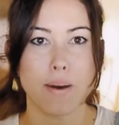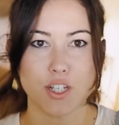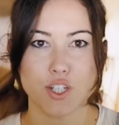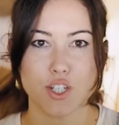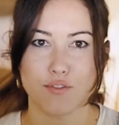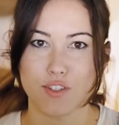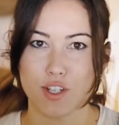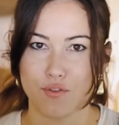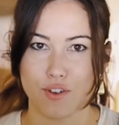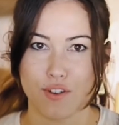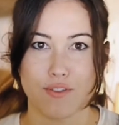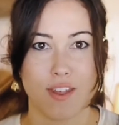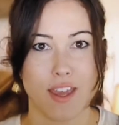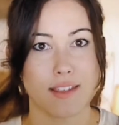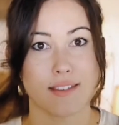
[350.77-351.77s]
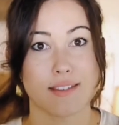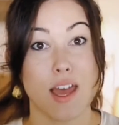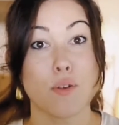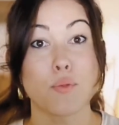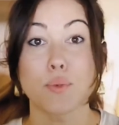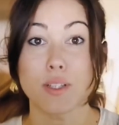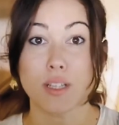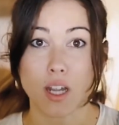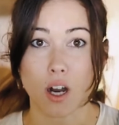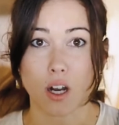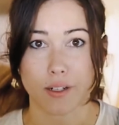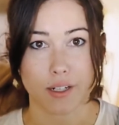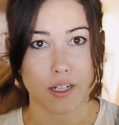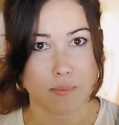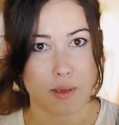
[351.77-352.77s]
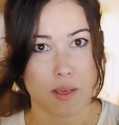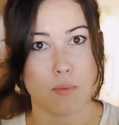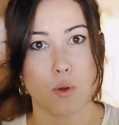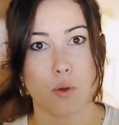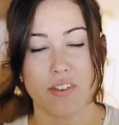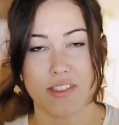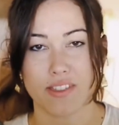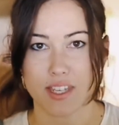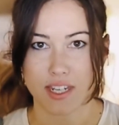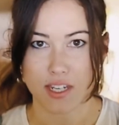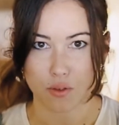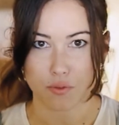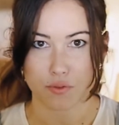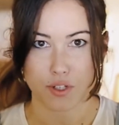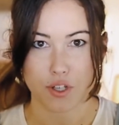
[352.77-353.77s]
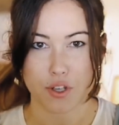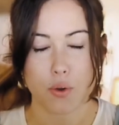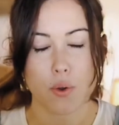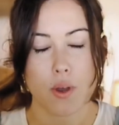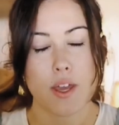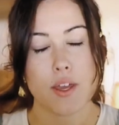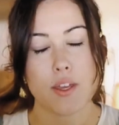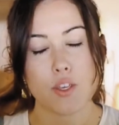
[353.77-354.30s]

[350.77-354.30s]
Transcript: bunch of different things that really aren't going to be moving the needle for you.